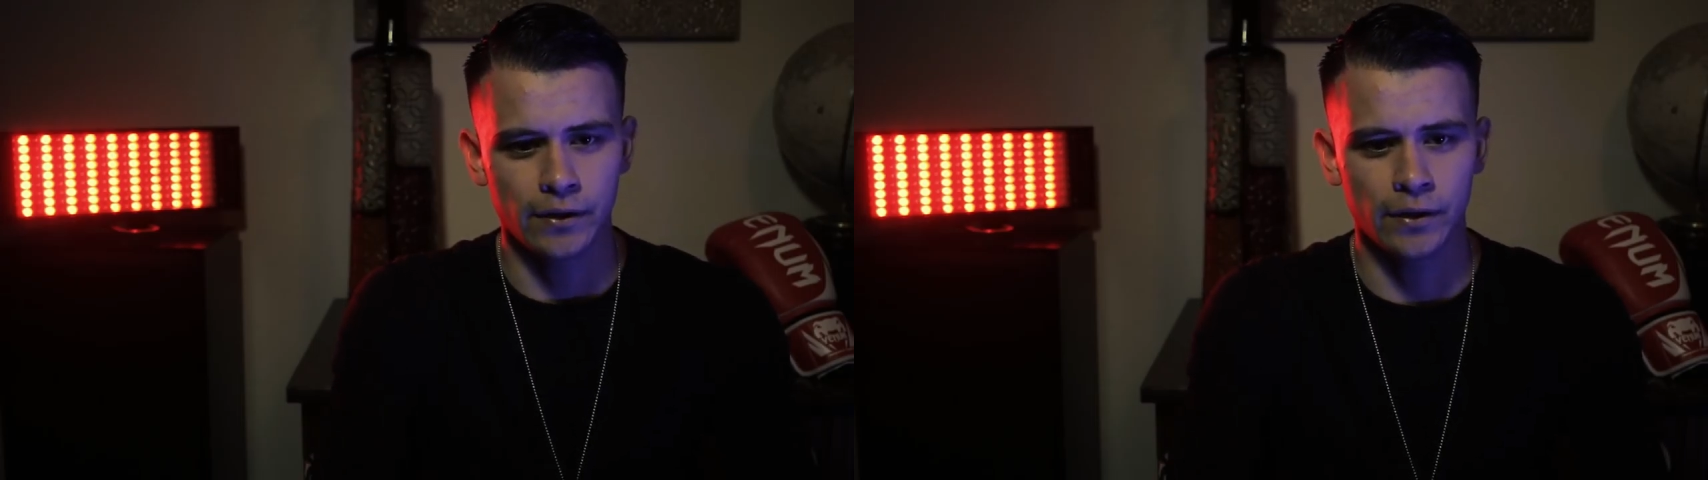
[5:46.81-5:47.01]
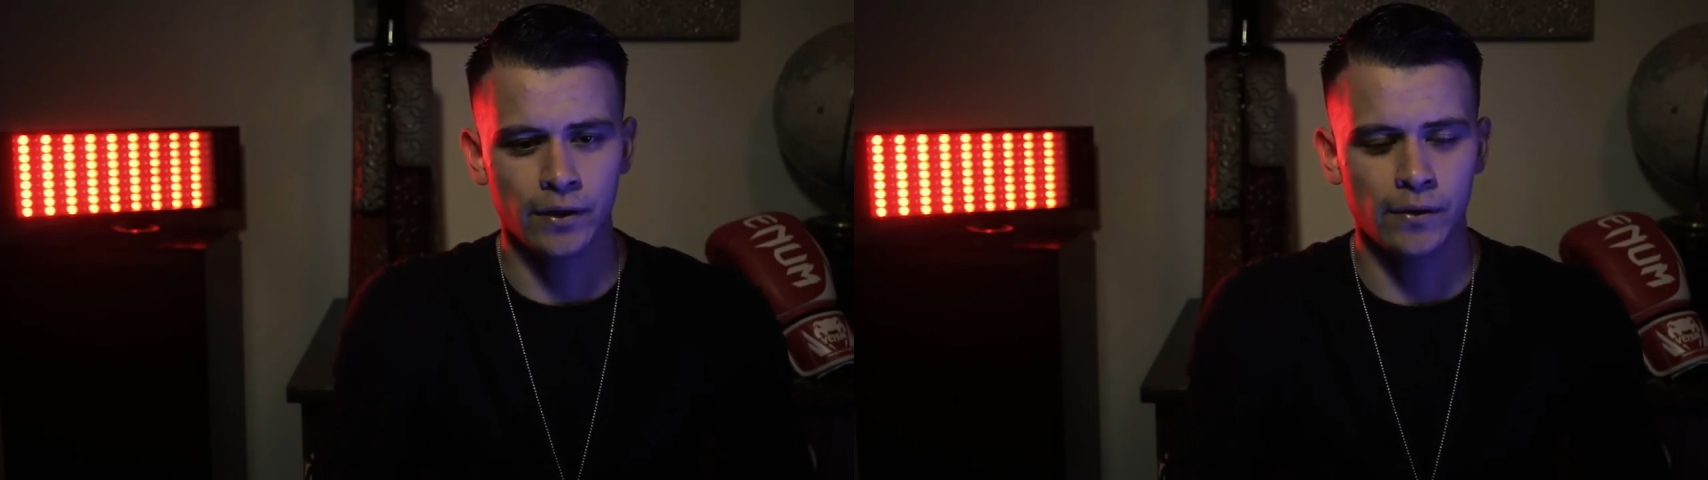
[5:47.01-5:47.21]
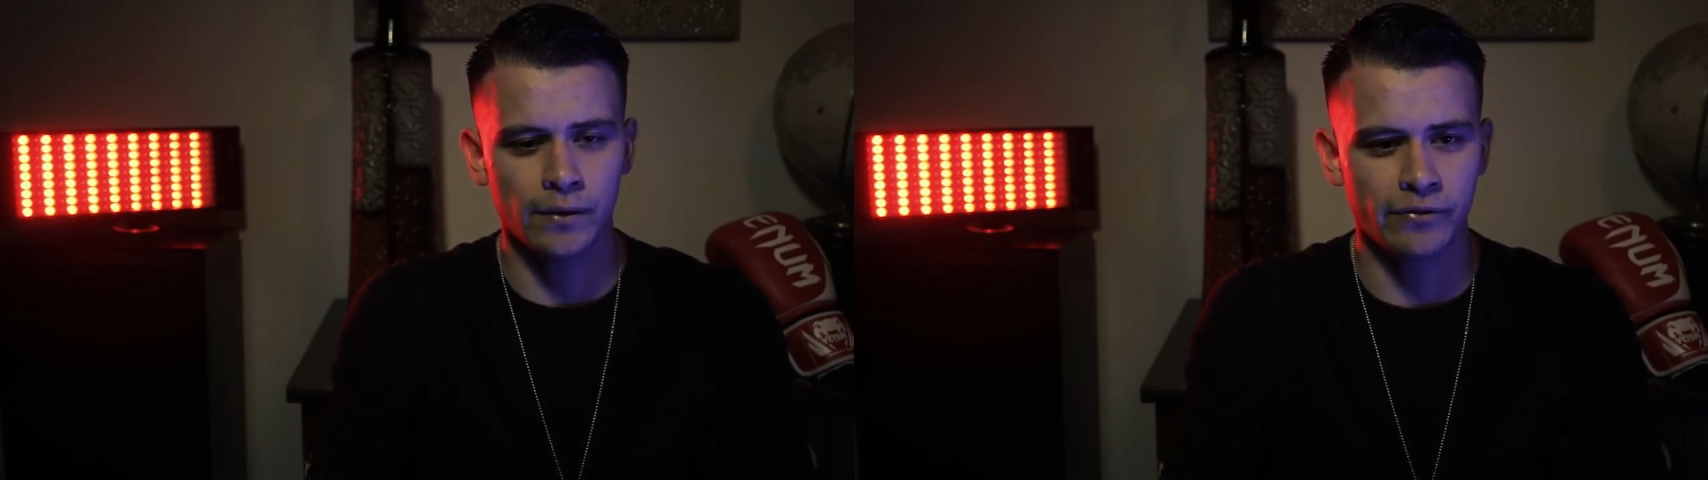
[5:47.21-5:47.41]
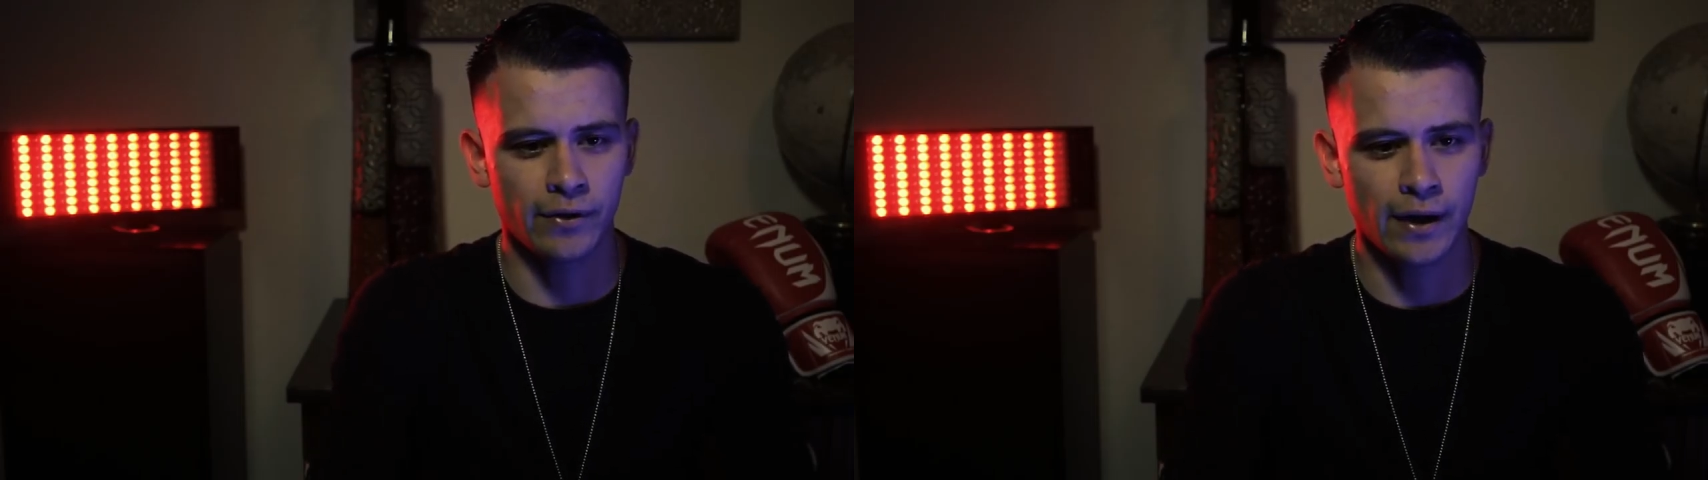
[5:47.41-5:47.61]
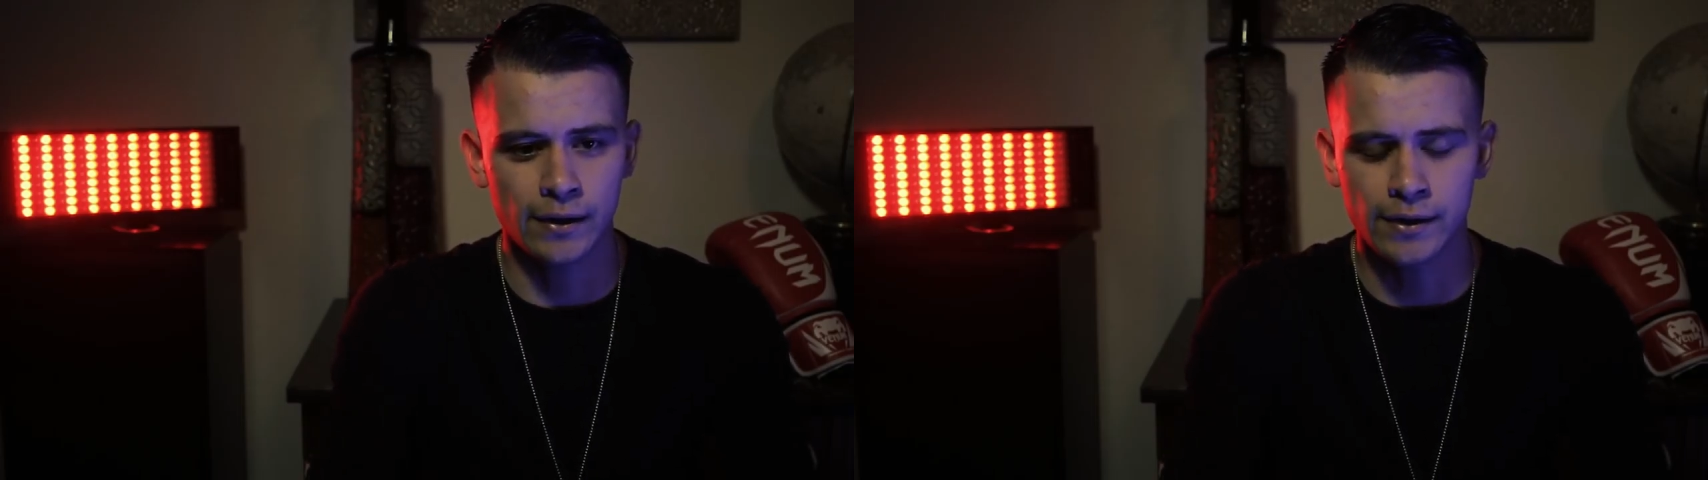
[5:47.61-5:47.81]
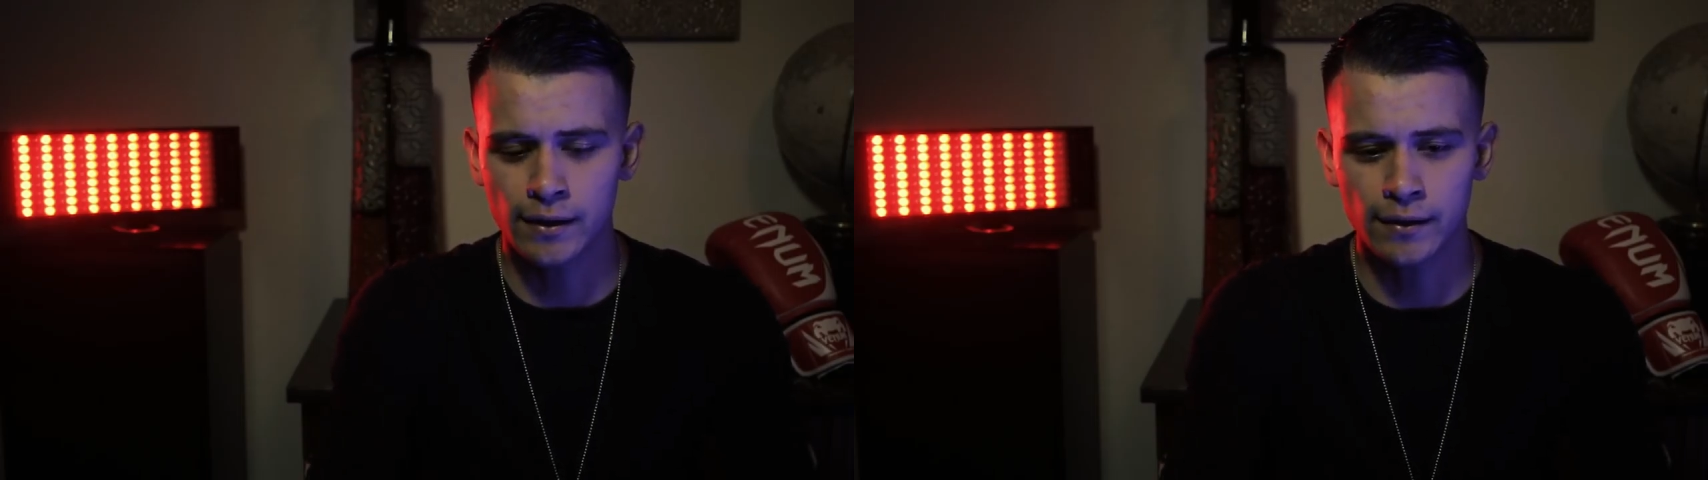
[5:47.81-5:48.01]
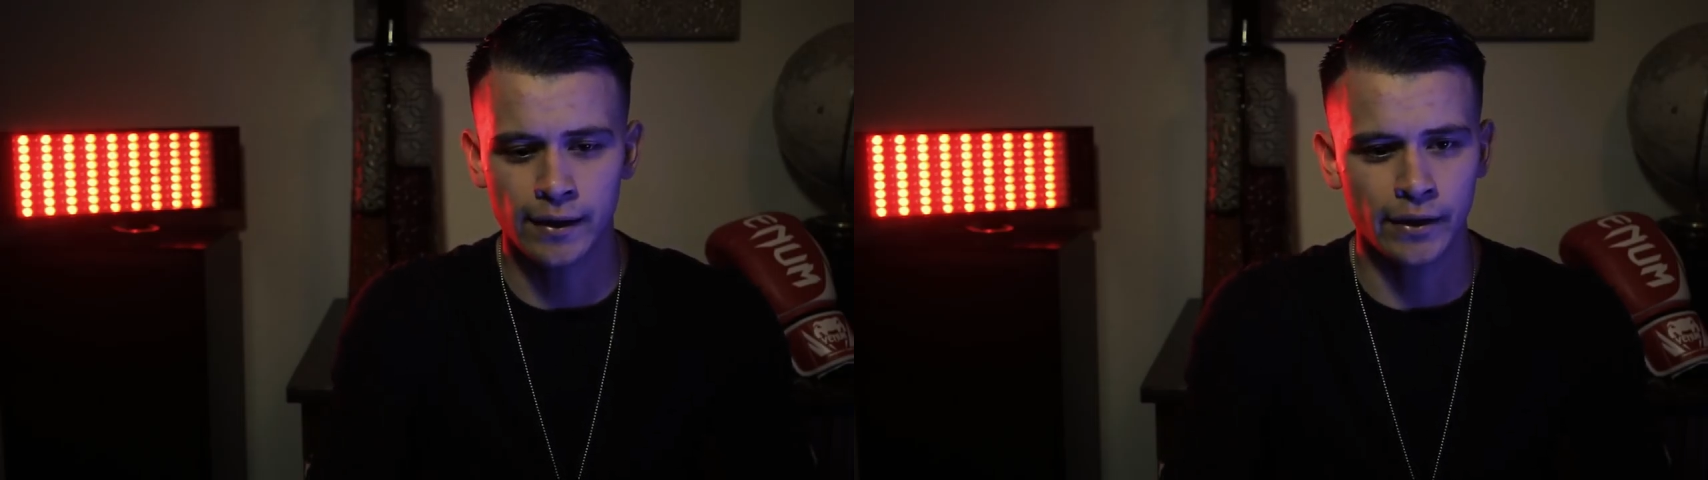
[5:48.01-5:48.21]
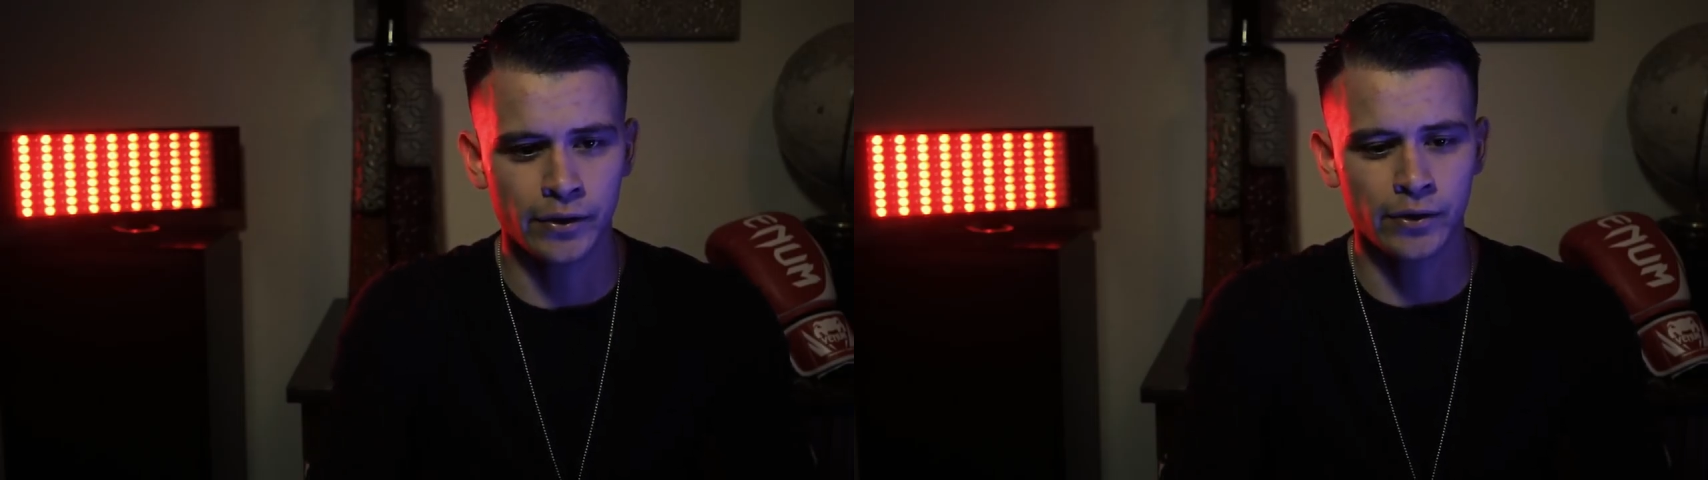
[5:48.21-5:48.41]
you know, if you're out there
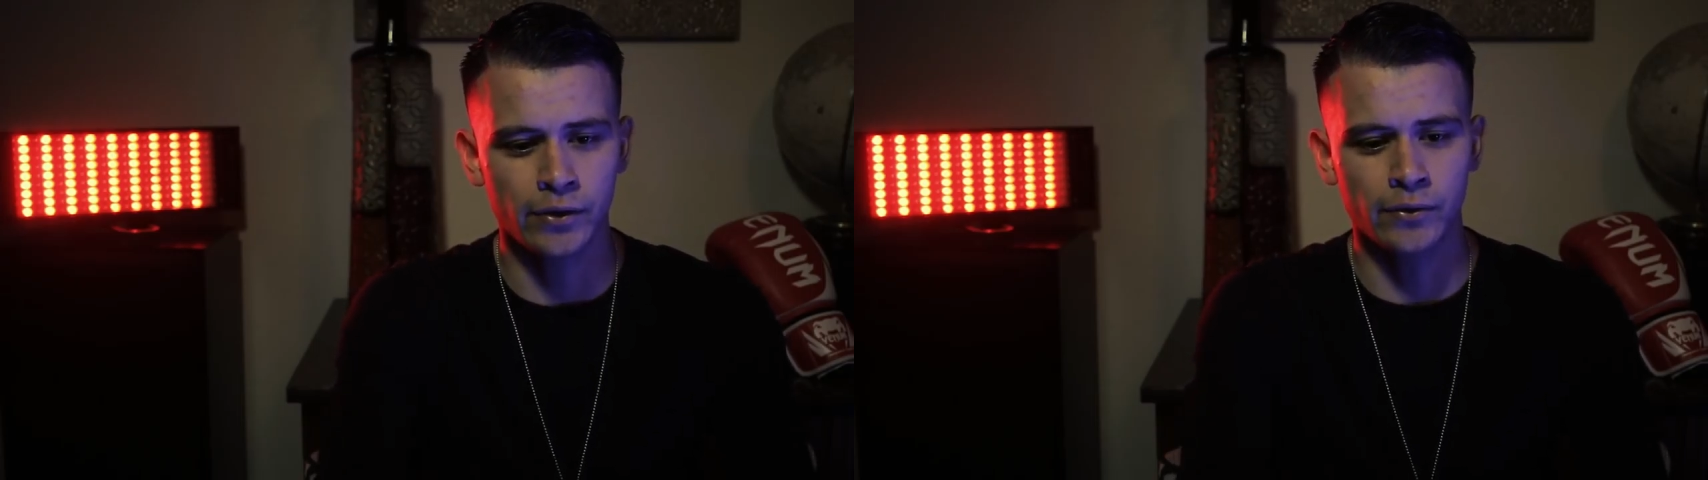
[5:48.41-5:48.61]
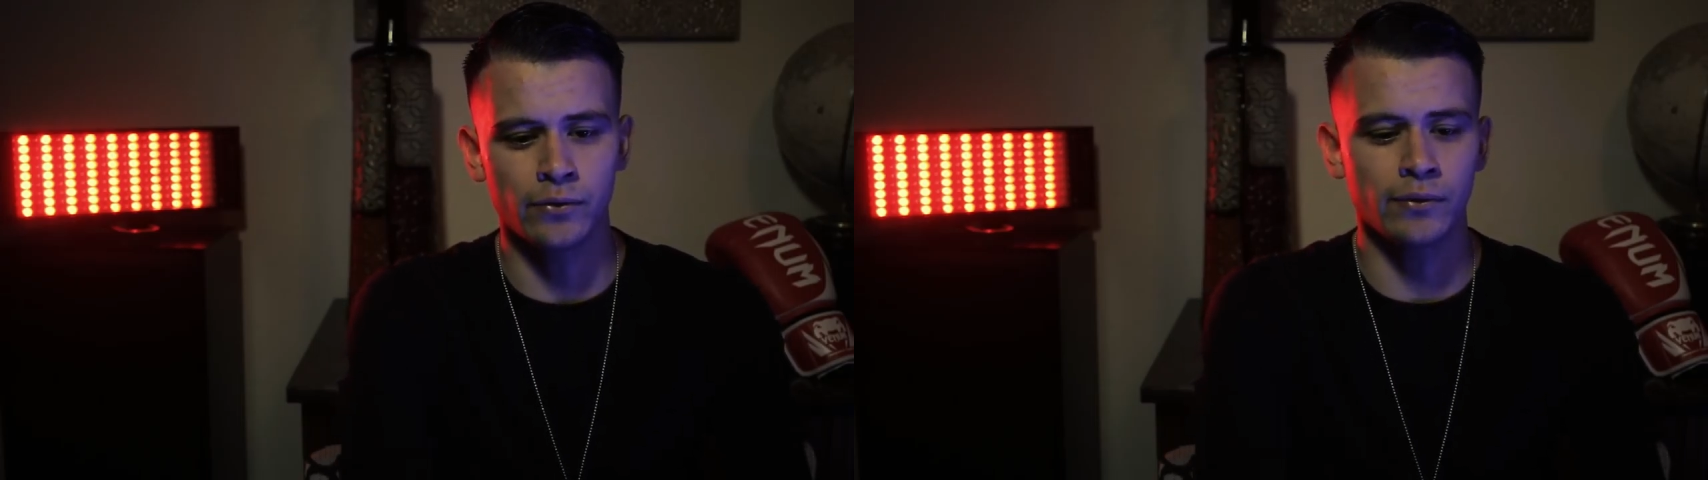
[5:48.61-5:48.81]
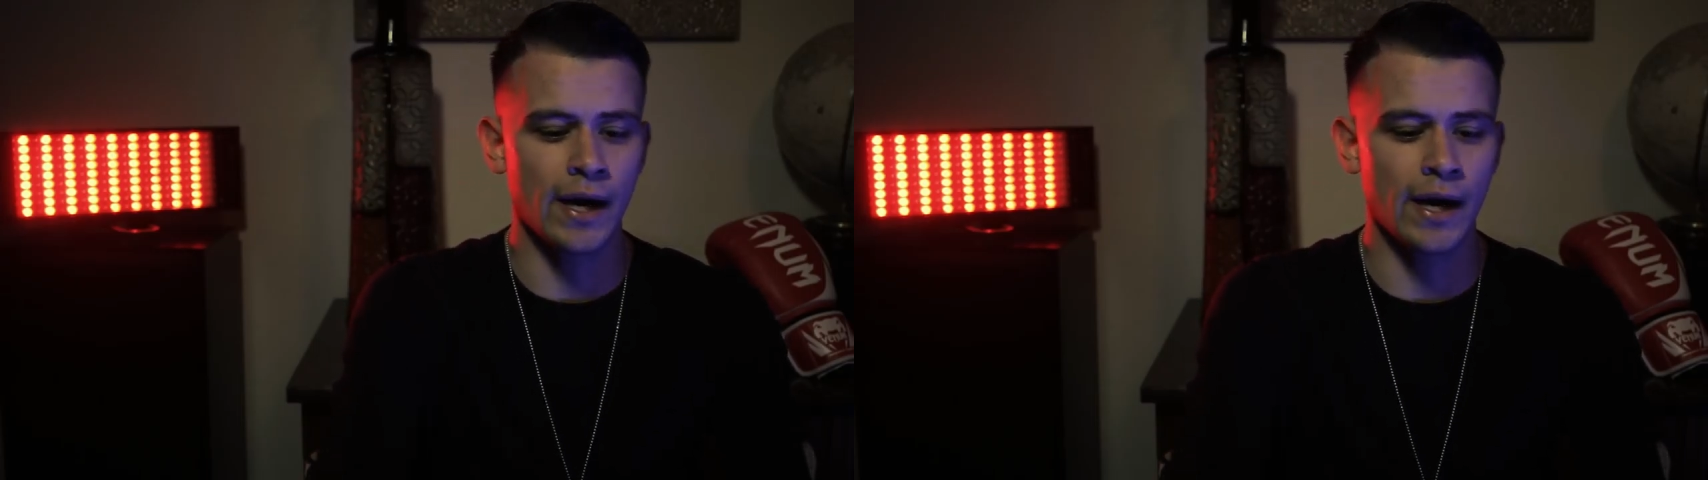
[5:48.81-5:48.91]
and you